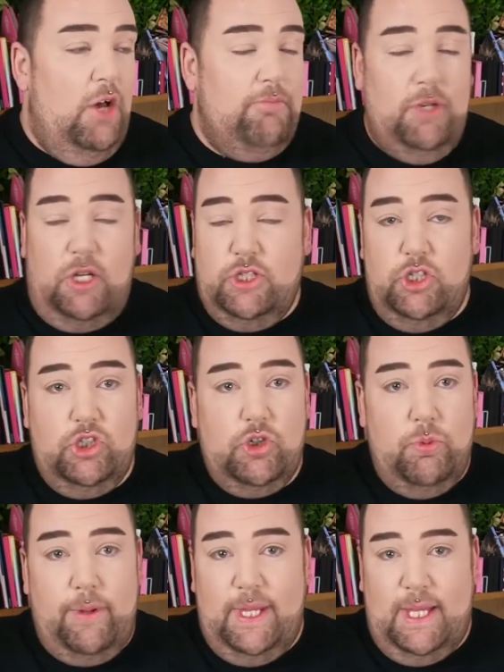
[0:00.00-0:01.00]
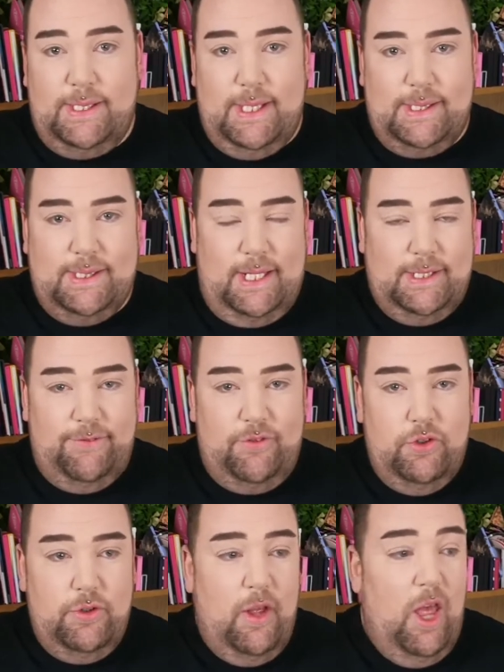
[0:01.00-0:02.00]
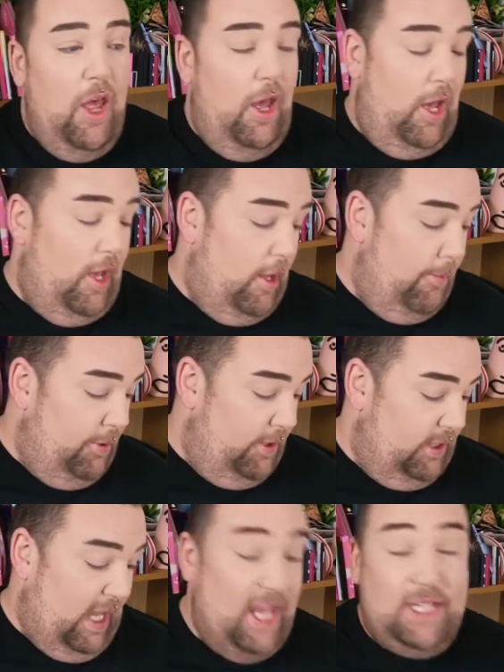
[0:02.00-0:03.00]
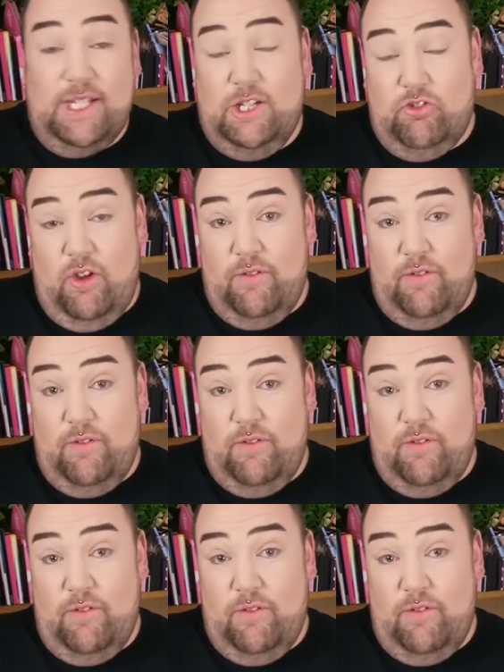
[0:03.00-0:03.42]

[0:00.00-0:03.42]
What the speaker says: Not too sure what the XX stands for, but XX